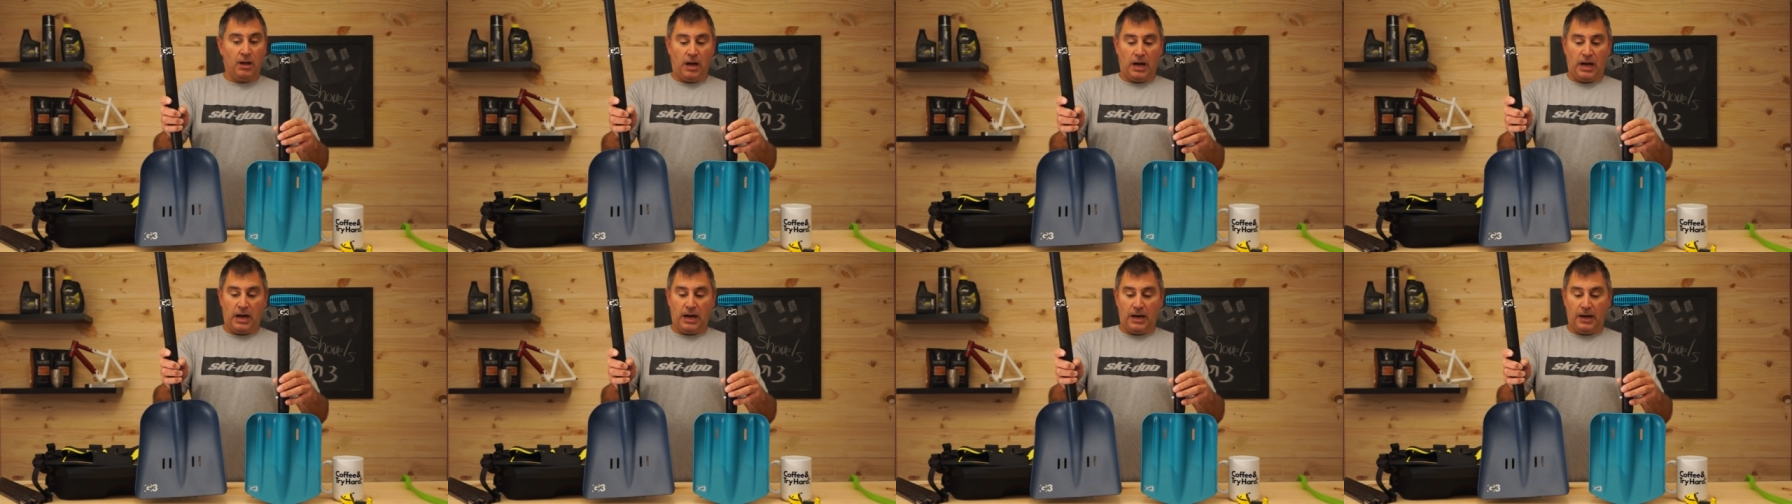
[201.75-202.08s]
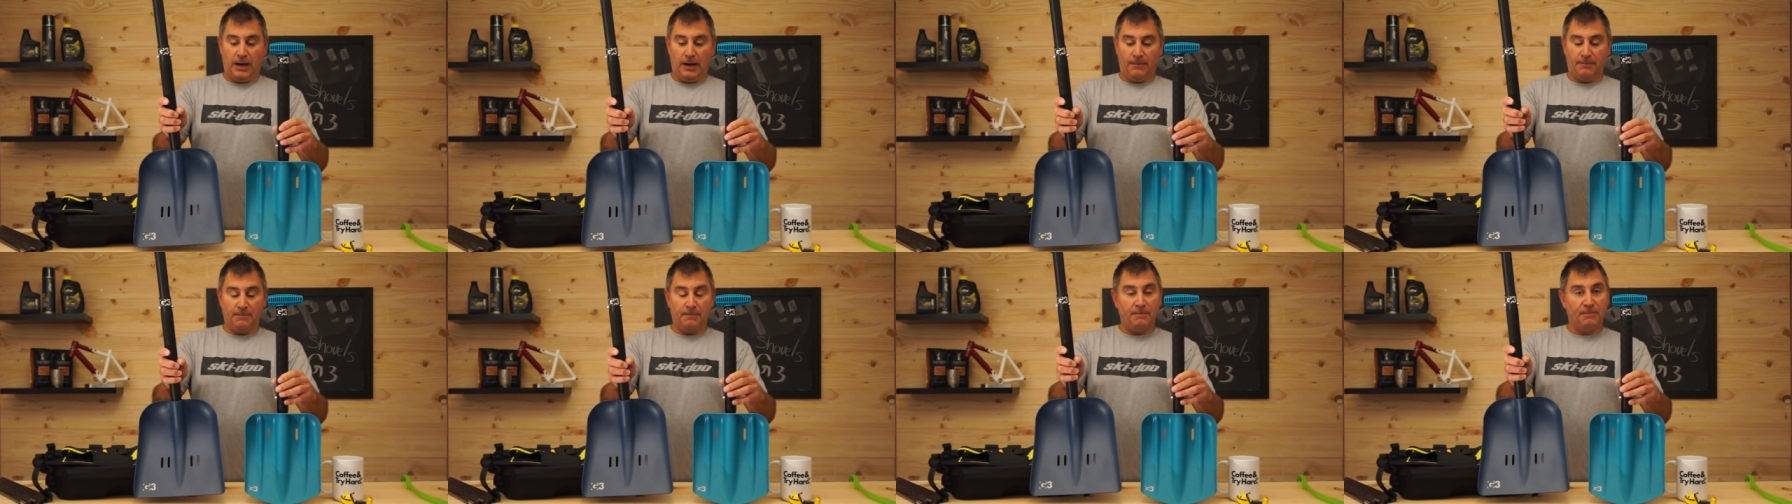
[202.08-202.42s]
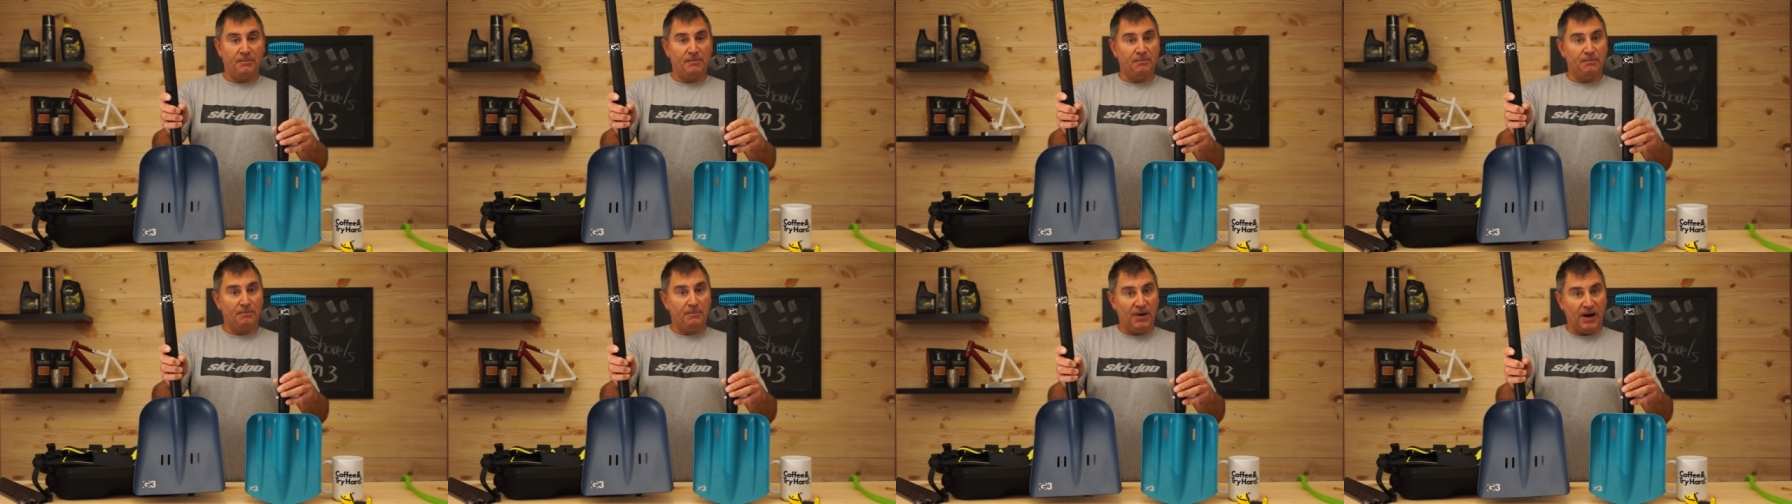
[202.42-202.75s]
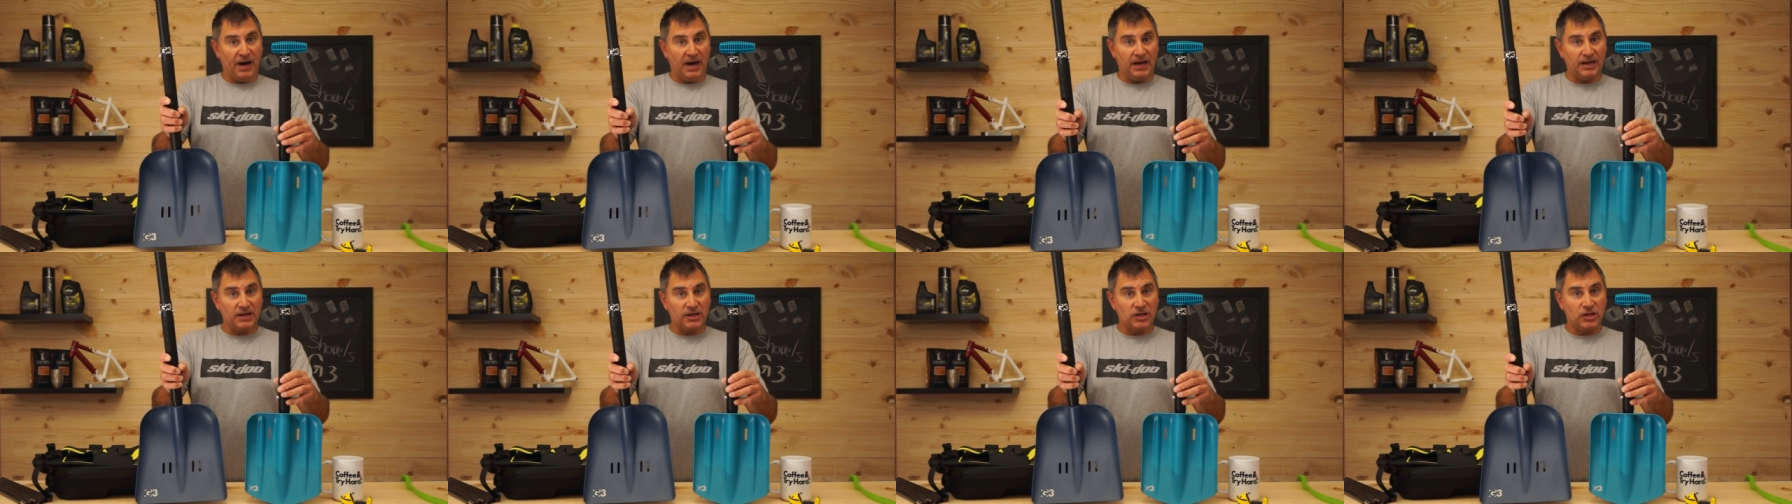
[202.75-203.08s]
um,
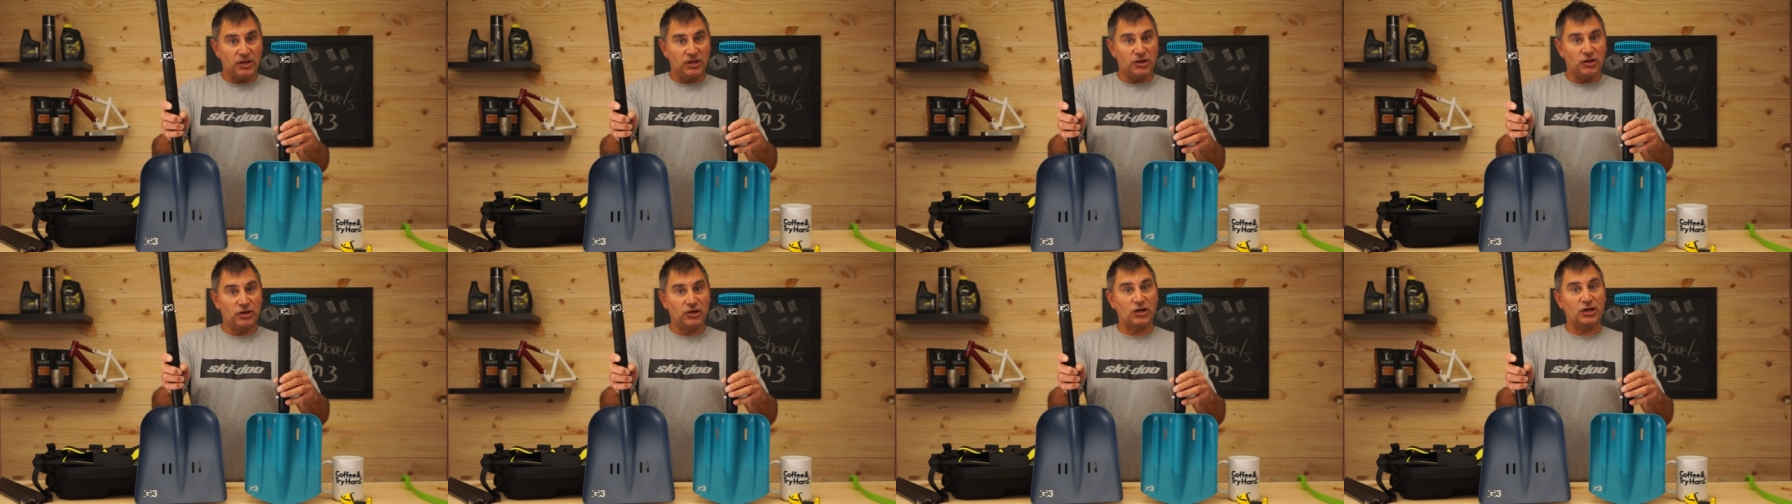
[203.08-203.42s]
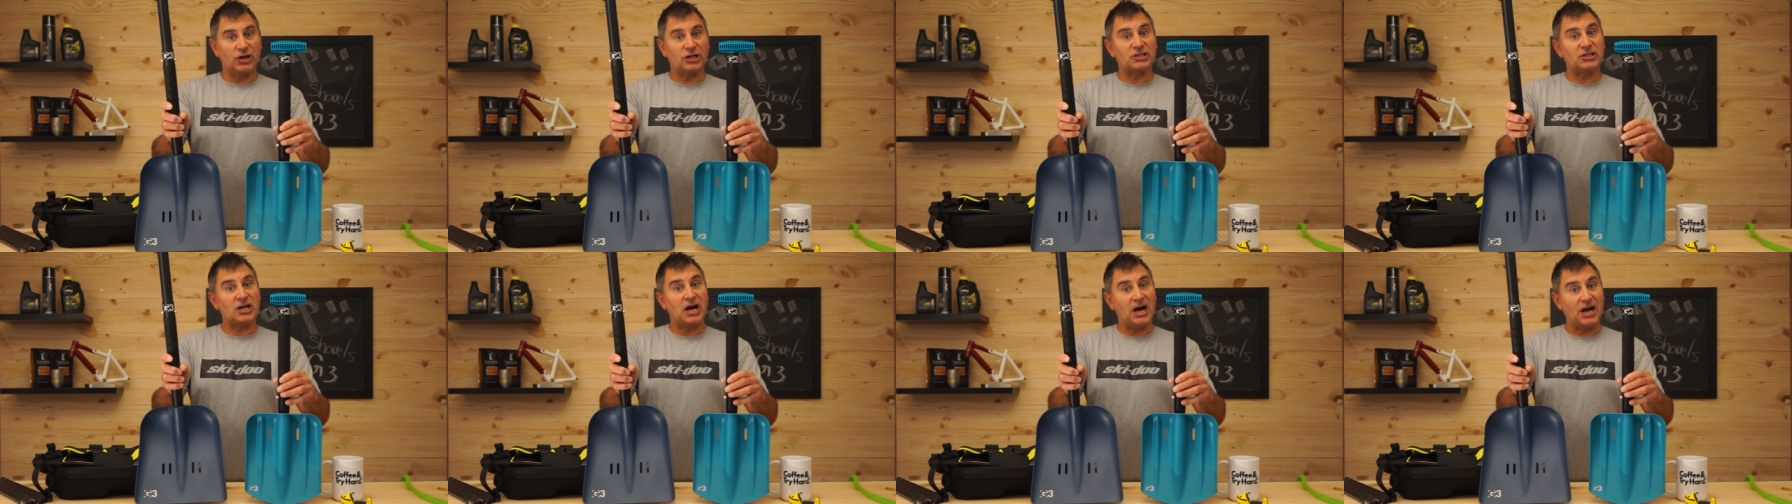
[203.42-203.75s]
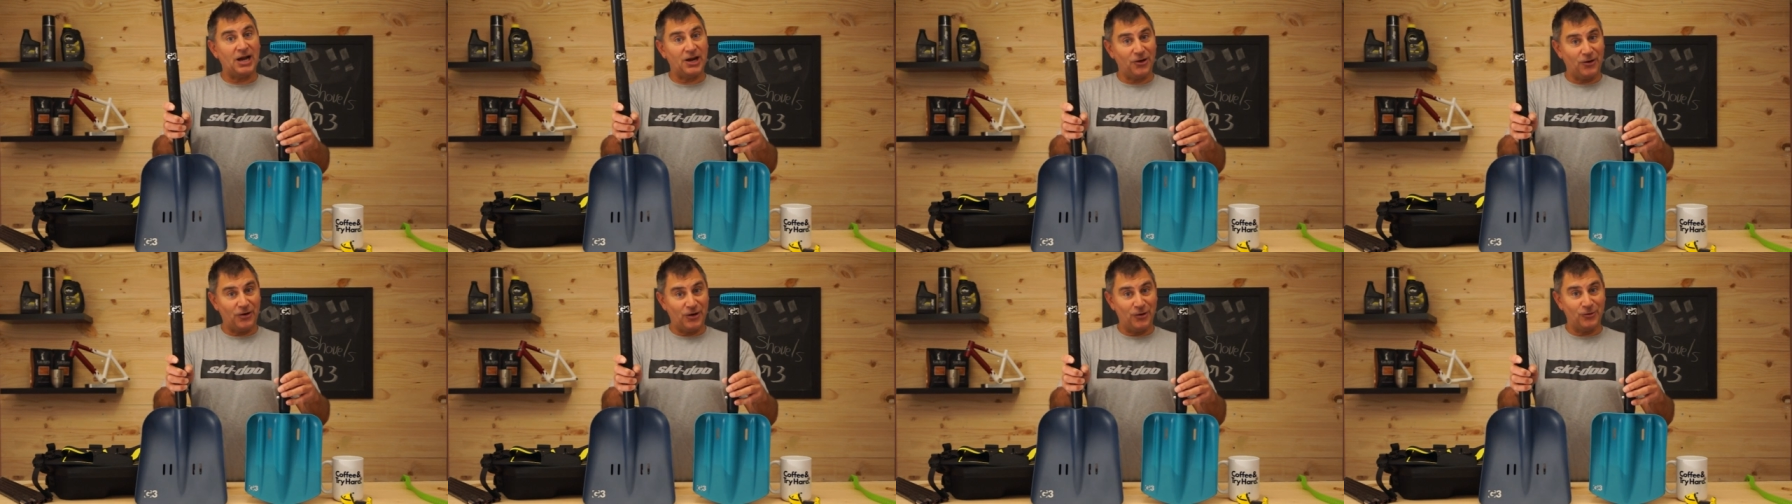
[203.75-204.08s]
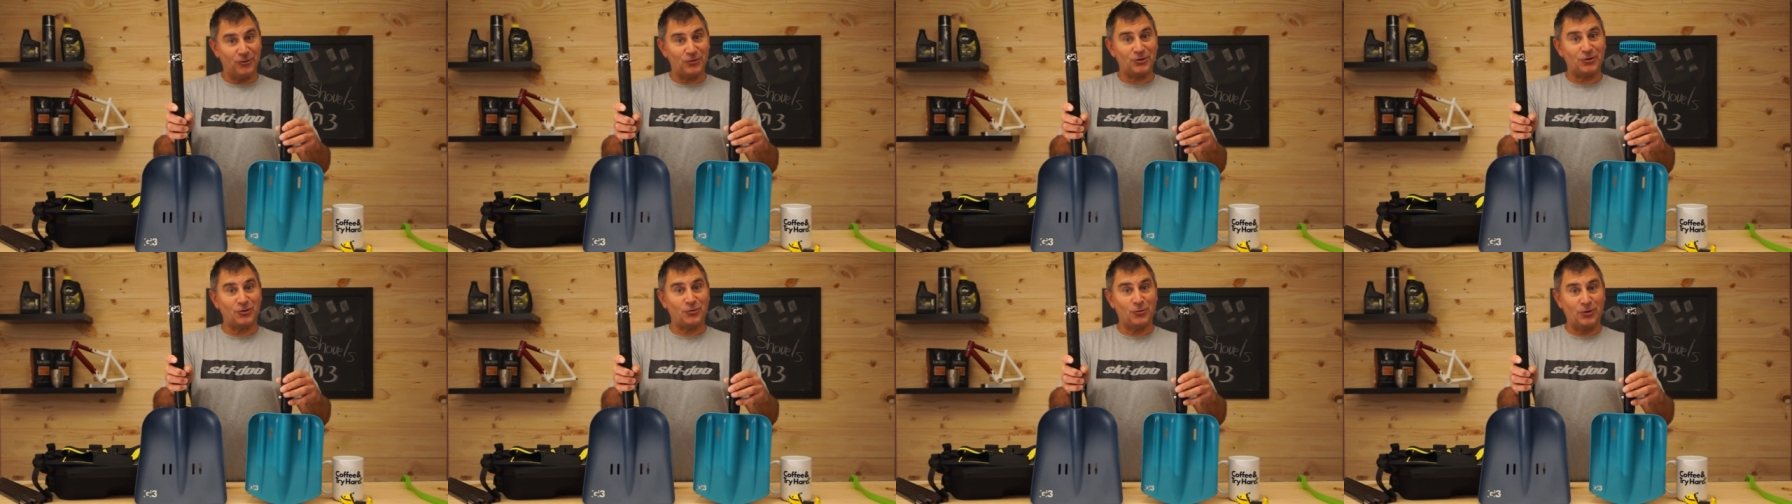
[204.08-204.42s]
but you're going to tire
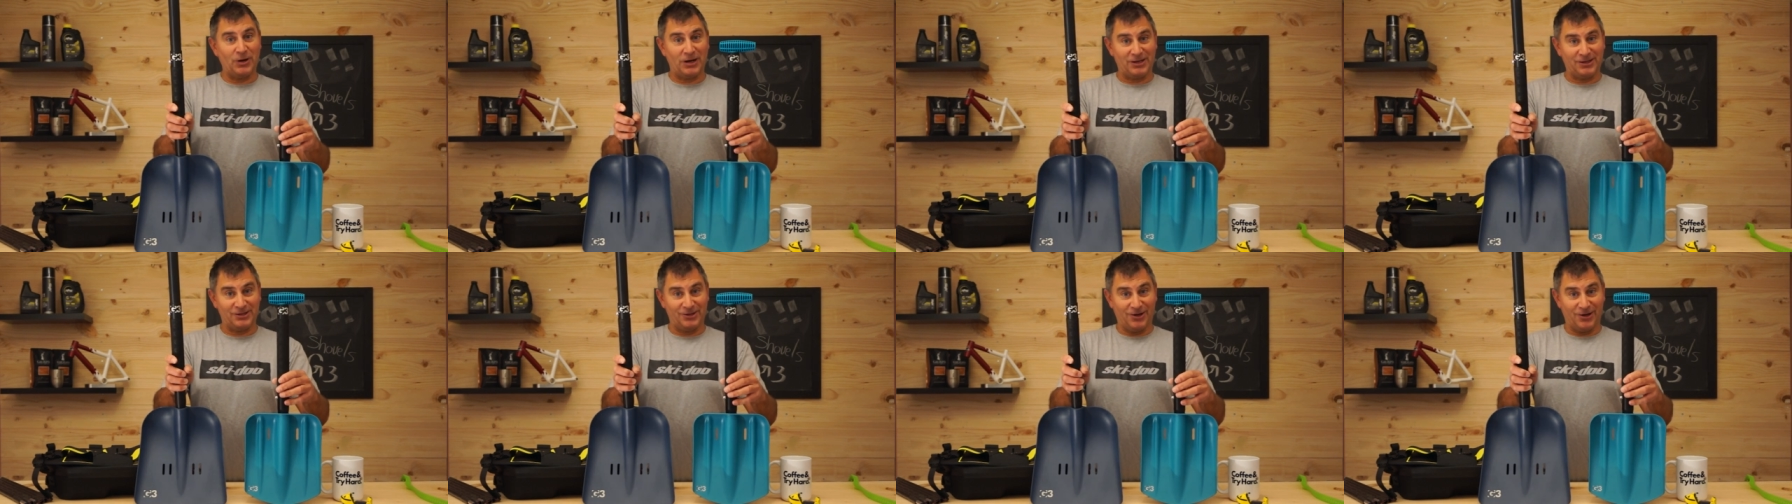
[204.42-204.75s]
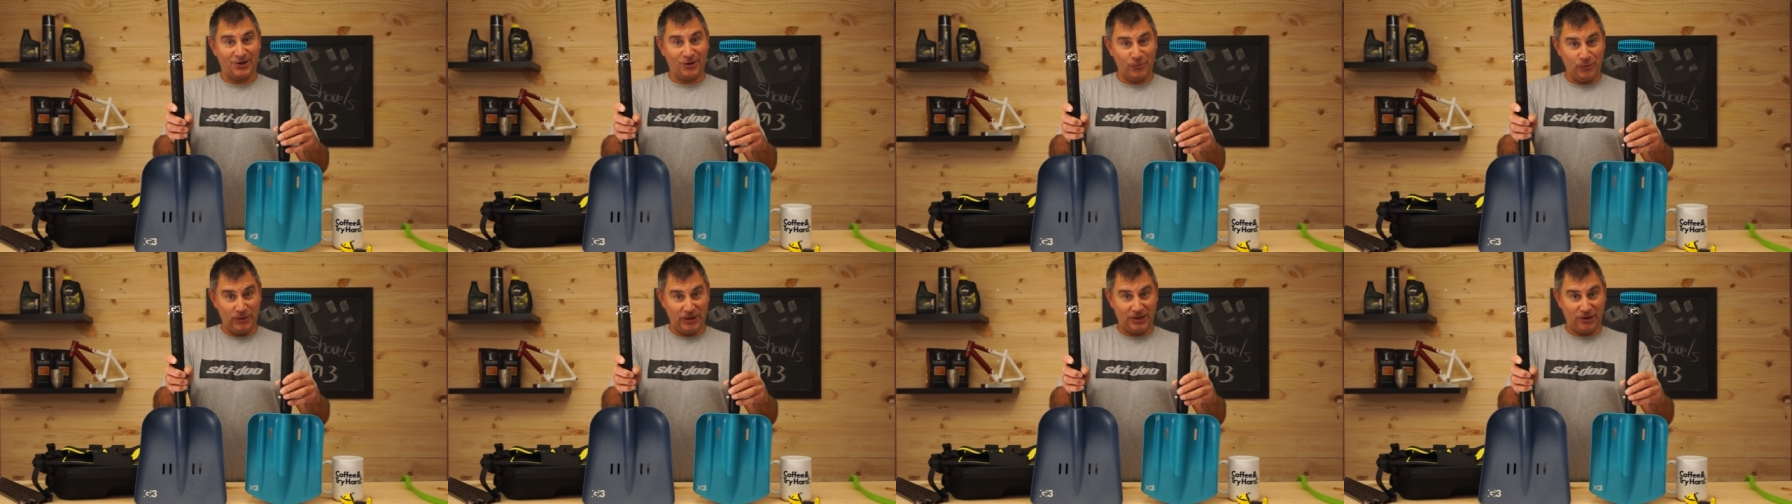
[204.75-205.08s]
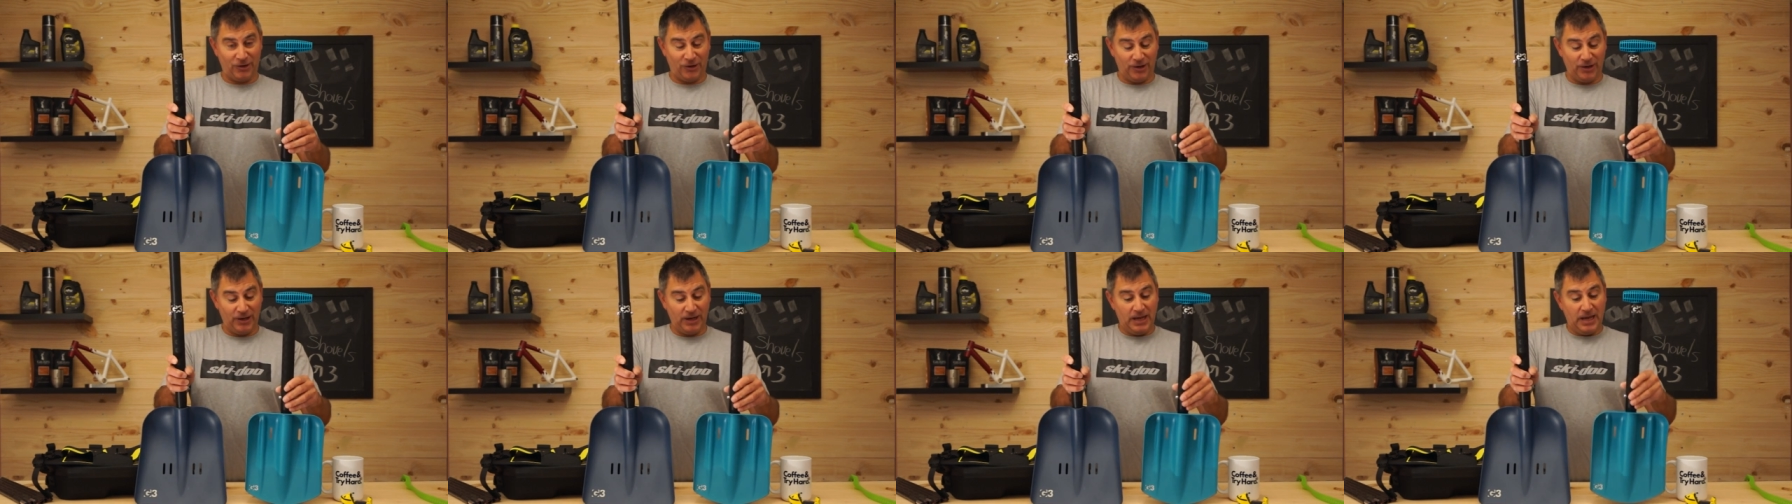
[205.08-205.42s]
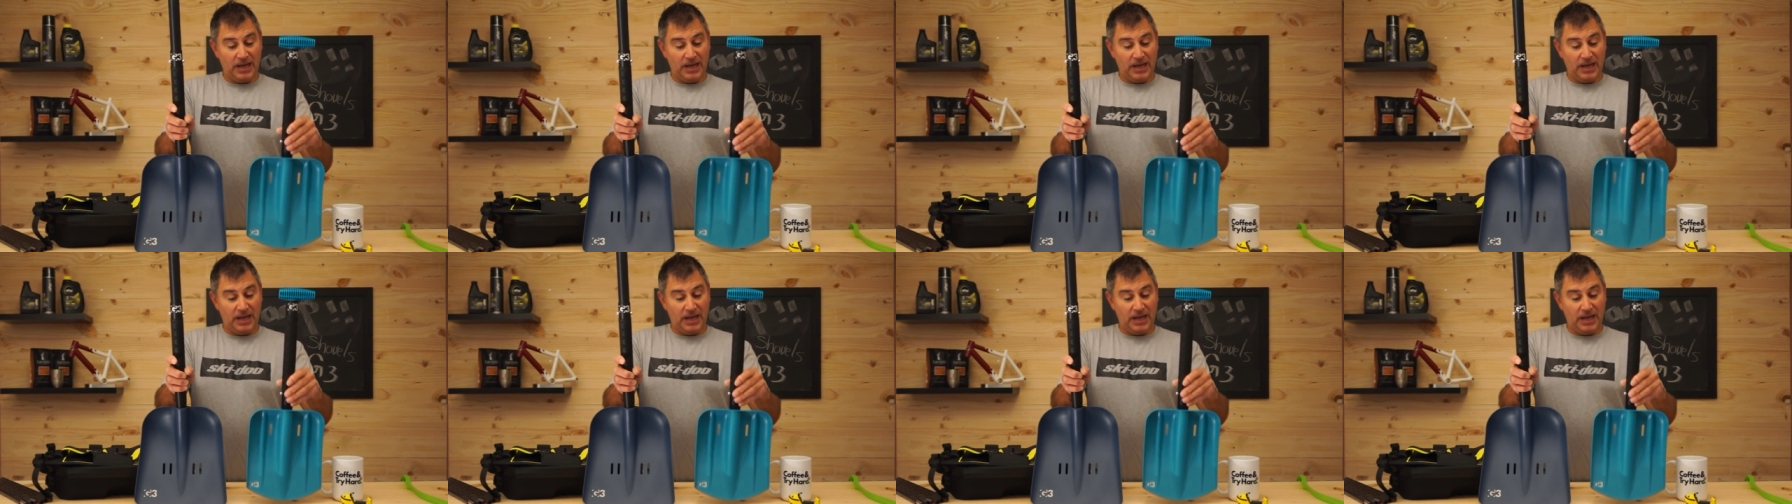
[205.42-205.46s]
out quicker. quicker.